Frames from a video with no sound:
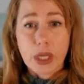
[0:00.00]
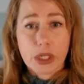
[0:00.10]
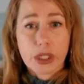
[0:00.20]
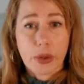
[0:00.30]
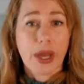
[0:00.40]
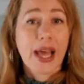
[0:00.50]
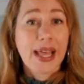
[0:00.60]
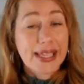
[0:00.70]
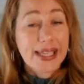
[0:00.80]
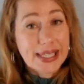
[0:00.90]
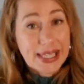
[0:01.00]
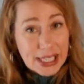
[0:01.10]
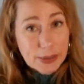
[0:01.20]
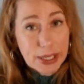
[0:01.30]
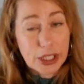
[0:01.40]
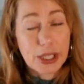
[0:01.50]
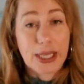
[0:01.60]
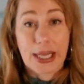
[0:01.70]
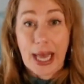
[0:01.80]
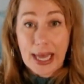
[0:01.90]
So this leads me to the
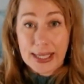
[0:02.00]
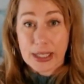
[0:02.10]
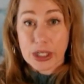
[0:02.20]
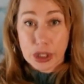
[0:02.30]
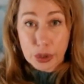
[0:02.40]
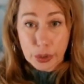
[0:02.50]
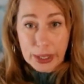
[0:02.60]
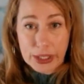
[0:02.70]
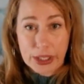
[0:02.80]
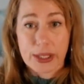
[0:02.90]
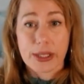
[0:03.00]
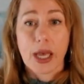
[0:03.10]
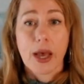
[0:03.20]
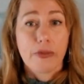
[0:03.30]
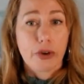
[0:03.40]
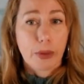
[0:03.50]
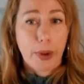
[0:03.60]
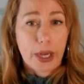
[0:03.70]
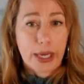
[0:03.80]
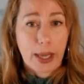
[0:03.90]
last two questions for your
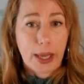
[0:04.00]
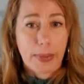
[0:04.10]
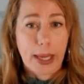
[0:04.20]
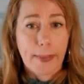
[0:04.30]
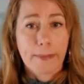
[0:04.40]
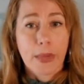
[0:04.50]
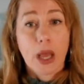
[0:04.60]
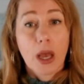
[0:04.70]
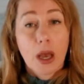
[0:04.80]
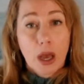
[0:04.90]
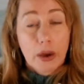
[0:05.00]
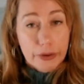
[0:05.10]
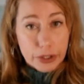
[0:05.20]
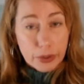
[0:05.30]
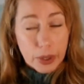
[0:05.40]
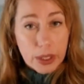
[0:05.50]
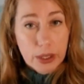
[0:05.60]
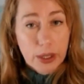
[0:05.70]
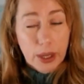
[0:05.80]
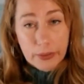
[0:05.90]
marketing company. First one
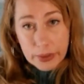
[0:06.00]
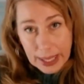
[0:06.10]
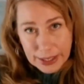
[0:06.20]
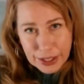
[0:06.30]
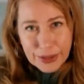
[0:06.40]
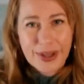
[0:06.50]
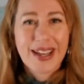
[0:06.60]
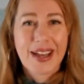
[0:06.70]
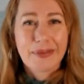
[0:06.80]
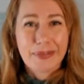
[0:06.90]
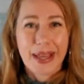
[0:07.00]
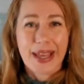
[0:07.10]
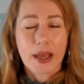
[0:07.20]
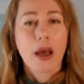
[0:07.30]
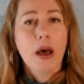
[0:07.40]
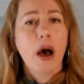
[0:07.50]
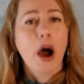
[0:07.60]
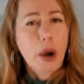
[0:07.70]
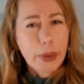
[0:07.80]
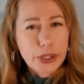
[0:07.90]
of the last two being,
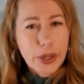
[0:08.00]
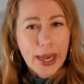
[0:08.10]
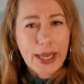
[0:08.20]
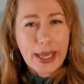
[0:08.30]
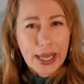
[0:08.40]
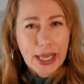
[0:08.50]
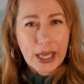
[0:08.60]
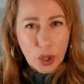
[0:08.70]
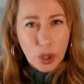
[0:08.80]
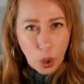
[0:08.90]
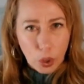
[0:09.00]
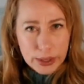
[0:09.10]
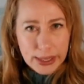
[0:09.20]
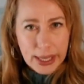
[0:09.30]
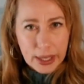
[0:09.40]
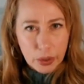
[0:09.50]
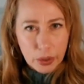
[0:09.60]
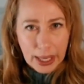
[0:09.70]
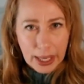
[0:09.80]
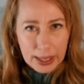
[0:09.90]
are we tracking any goals in
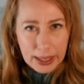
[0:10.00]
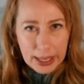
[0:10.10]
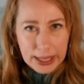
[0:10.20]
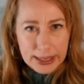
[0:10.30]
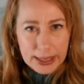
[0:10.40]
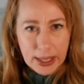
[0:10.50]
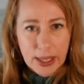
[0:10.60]
Google Analytics?